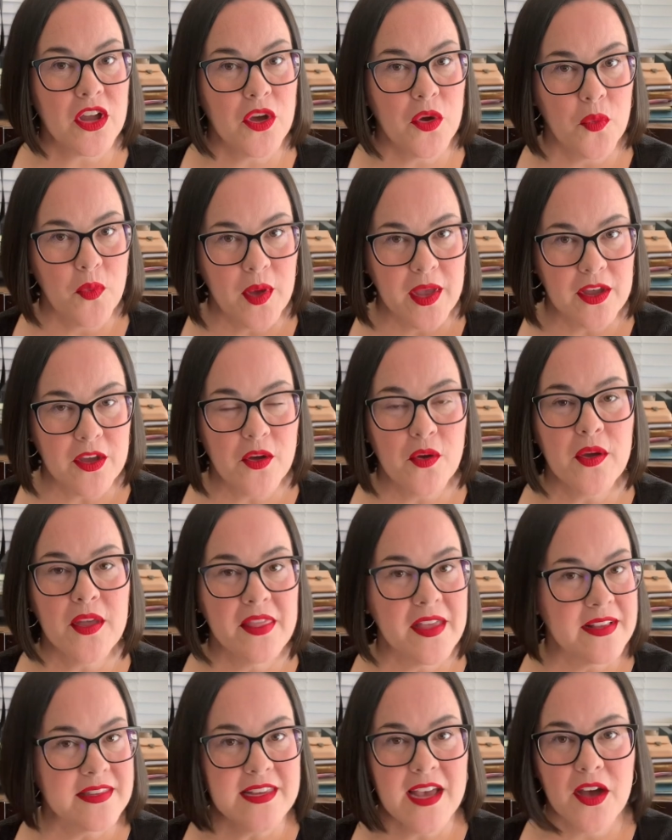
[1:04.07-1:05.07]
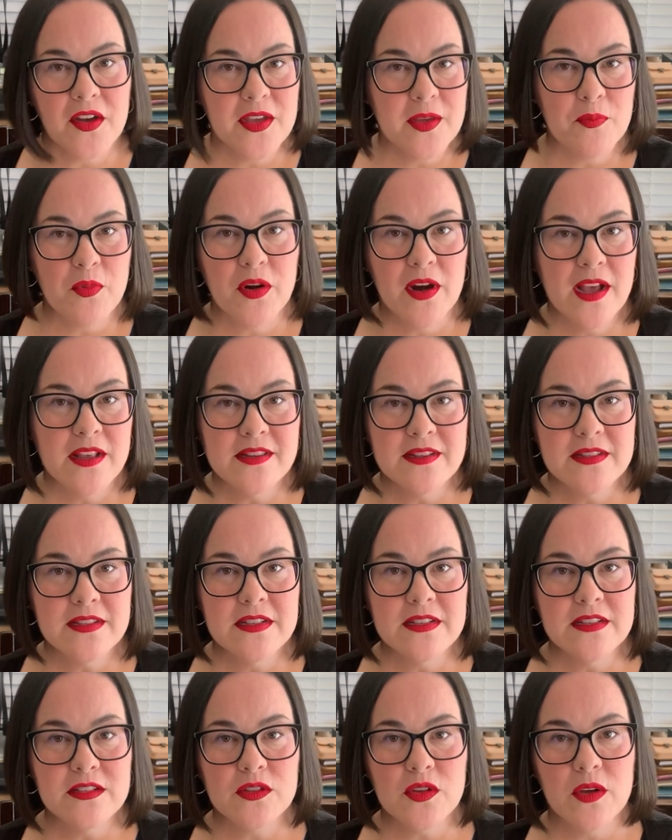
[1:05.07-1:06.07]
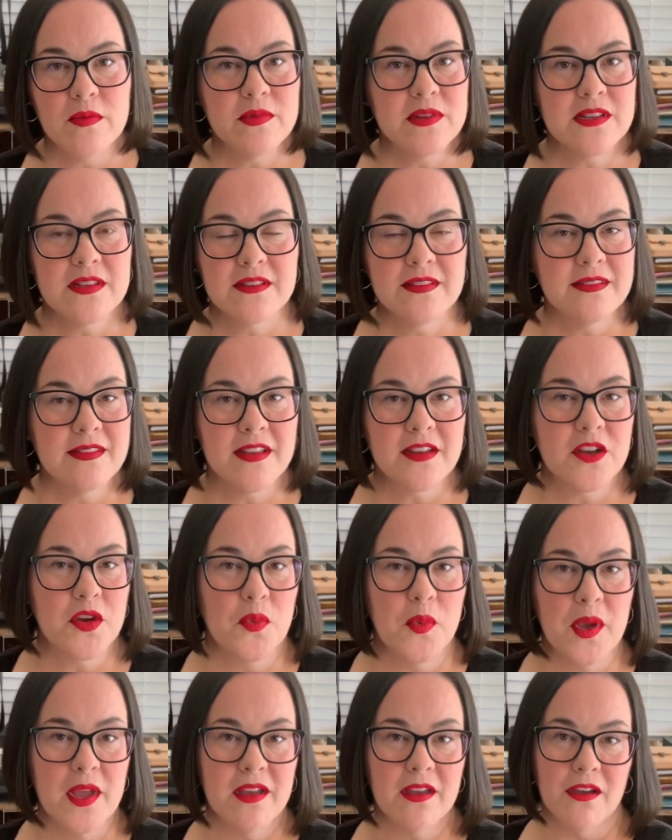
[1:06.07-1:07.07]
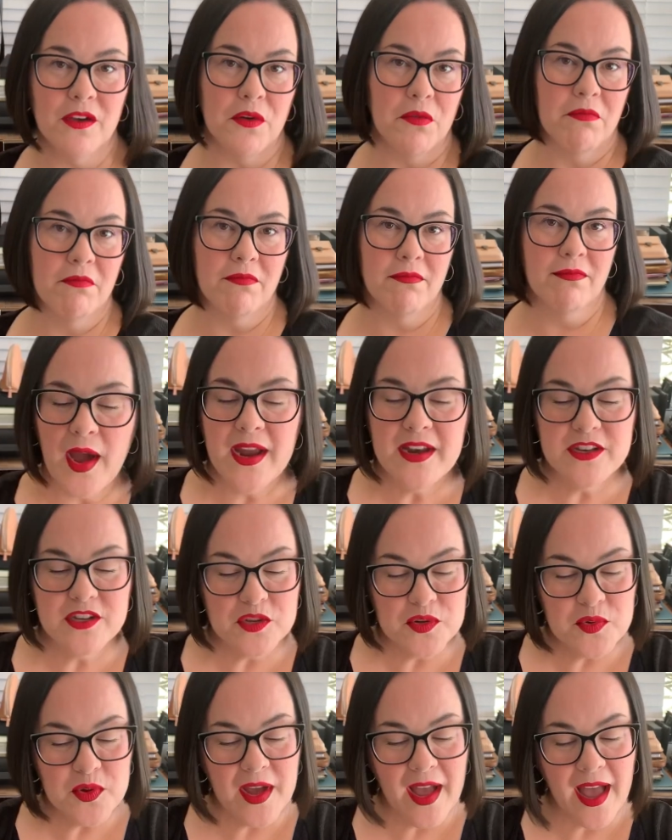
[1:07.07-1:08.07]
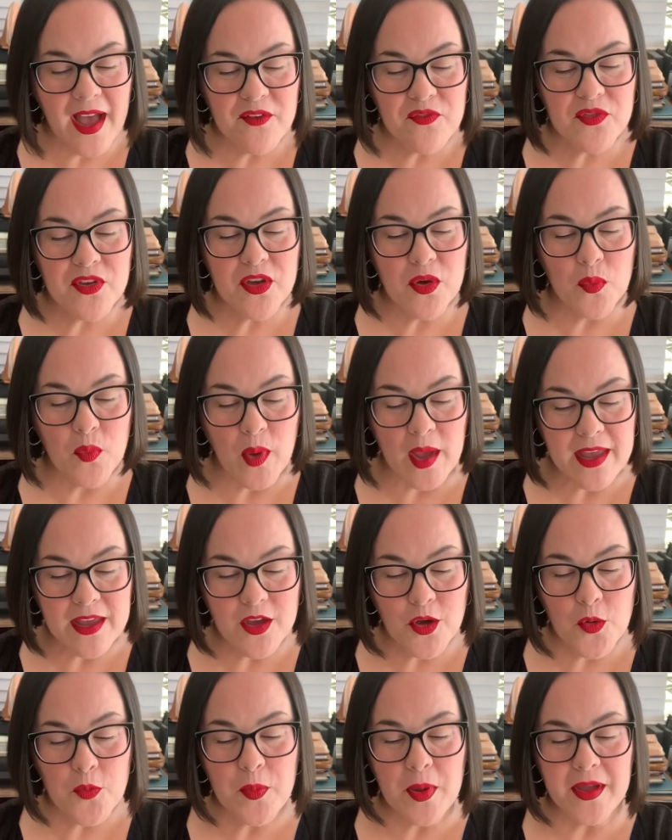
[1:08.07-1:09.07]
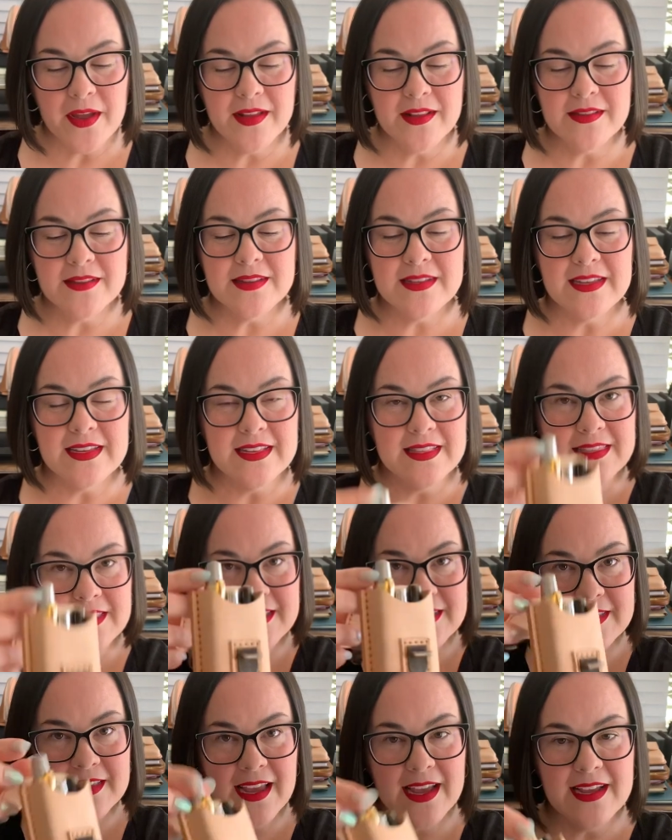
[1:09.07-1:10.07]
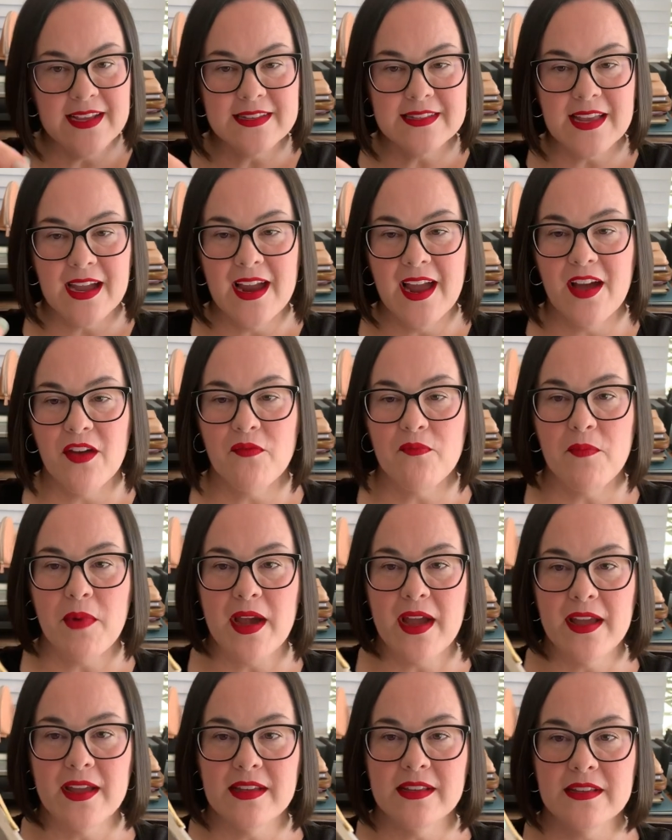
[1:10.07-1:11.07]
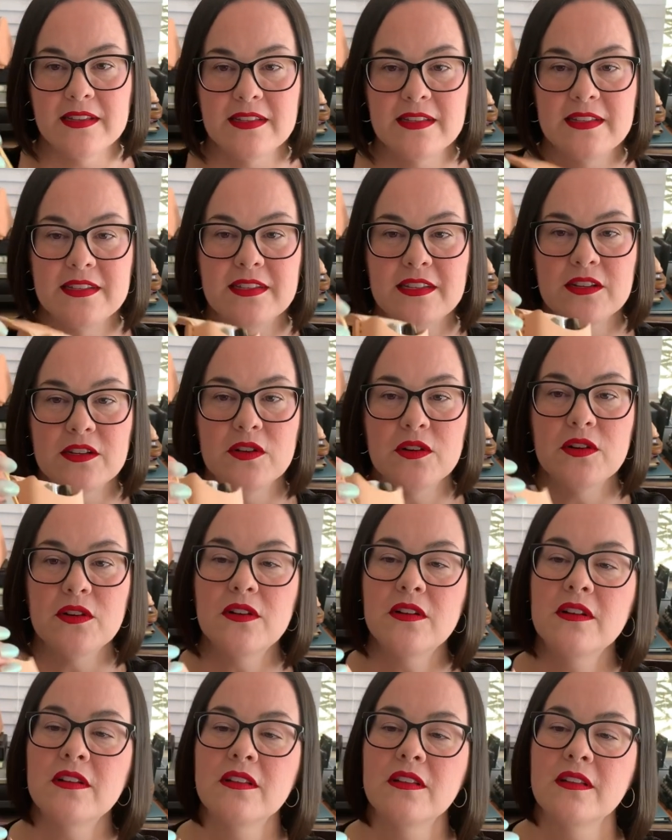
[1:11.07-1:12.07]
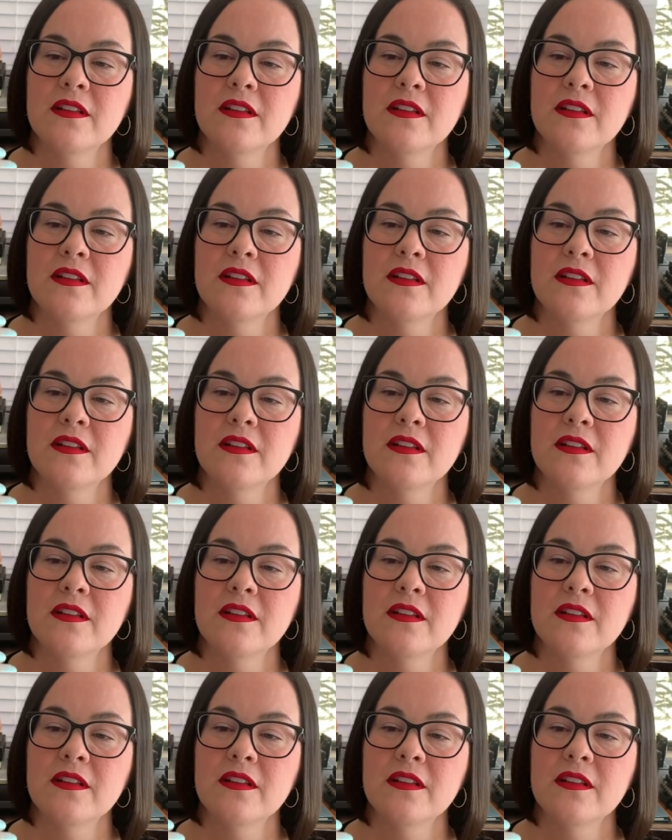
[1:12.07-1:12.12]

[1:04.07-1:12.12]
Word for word: Kaweco, and that's how he pronounces it. So I'm just gonna say Kaweco. I do have Kaweco pens in this case. I have my steel